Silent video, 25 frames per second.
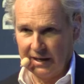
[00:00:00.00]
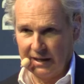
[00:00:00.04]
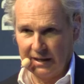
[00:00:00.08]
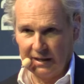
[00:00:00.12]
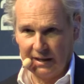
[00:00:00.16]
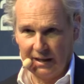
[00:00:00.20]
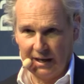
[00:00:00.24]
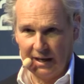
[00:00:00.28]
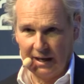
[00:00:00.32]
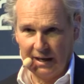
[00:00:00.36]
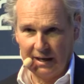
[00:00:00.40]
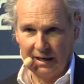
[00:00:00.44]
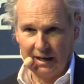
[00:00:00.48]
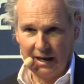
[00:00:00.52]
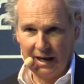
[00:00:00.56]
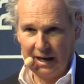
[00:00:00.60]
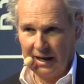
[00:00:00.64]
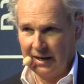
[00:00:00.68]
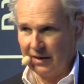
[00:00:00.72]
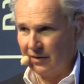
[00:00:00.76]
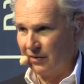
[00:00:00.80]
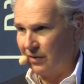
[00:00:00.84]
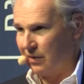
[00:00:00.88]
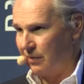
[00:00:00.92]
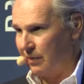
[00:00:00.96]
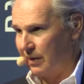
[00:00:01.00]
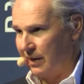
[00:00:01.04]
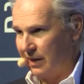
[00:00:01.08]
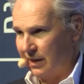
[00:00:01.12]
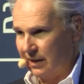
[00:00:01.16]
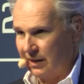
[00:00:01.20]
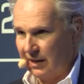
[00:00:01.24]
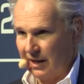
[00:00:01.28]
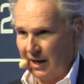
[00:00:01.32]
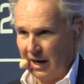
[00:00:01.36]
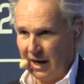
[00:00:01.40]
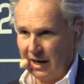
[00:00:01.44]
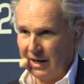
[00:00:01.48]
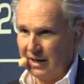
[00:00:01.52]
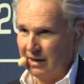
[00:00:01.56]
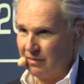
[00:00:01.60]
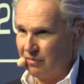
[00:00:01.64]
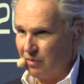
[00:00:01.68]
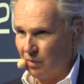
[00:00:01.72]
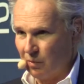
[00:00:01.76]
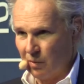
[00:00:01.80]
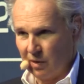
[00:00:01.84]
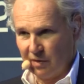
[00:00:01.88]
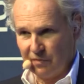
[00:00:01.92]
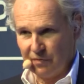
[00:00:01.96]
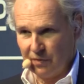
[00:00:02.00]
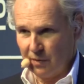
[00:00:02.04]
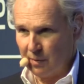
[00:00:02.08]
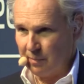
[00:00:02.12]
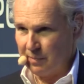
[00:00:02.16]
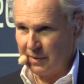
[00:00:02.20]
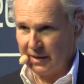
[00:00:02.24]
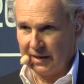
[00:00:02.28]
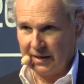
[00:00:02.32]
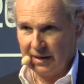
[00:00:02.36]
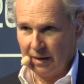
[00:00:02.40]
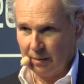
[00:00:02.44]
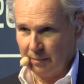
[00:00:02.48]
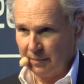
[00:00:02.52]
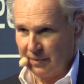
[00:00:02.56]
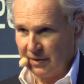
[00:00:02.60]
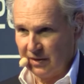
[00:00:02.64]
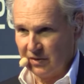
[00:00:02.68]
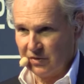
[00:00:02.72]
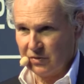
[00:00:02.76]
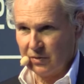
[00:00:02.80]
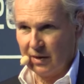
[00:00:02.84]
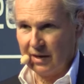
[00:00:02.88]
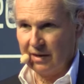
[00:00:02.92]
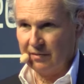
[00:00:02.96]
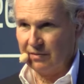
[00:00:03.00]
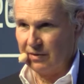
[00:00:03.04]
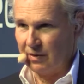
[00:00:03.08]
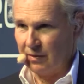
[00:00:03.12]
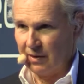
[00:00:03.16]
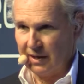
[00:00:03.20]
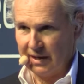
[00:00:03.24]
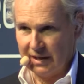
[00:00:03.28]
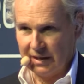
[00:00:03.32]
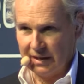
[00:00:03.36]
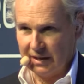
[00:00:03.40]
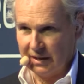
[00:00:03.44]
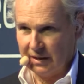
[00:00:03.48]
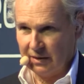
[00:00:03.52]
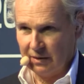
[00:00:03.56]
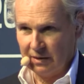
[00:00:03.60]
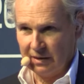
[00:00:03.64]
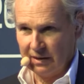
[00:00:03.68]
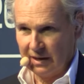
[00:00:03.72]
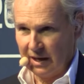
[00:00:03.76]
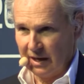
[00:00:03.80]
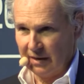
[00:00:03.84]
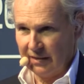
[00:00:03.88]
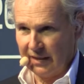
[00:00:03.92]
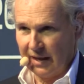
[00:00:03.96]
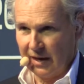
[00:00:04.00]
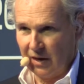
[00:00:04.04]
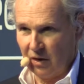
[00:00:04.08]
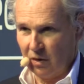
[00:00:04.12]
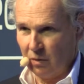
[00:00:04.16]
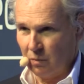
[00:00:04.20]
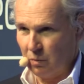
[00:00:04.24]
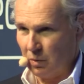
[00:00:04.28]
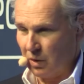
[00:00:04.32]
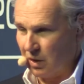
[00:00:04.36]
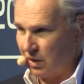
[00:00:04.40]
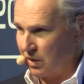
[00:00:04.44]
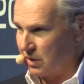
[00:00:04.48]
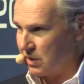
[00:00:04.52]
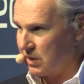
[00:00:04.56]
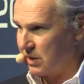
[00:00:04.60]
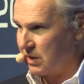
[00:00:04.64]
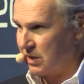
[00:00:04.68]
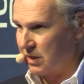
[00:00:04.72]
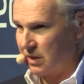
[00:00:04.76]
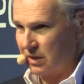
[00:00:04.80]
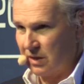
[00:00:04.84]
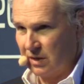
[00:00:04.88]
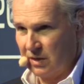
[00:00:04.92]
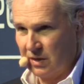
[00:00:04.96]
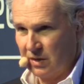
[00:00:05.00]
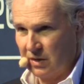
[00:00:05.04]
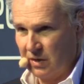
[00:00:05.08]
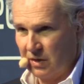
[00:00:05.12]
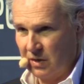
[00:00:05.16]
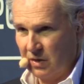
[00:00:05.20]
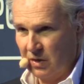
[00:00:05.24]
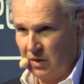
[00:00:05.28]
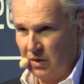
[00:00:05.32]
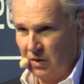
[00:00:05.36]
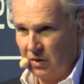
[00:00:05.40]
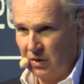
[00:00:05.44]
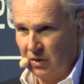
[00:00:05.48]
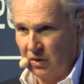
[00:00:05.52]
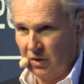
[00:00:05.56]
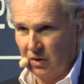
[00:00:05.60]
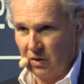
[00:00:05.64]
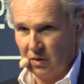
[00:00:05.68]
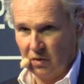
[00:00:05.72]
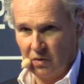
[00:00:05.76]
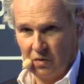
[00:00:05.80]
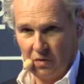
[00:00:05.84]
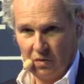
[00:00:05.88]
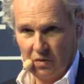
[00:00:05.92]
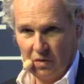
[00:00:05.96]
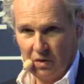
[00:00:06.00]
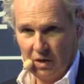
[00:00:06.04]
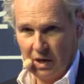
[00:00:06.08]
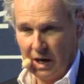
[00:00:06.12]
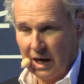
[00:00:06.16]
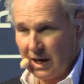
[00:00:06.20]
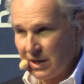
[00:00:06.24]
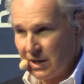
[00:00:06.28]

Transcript: of that. I don't know any of that. I never worked for a big company, so I have no idea how that all works. I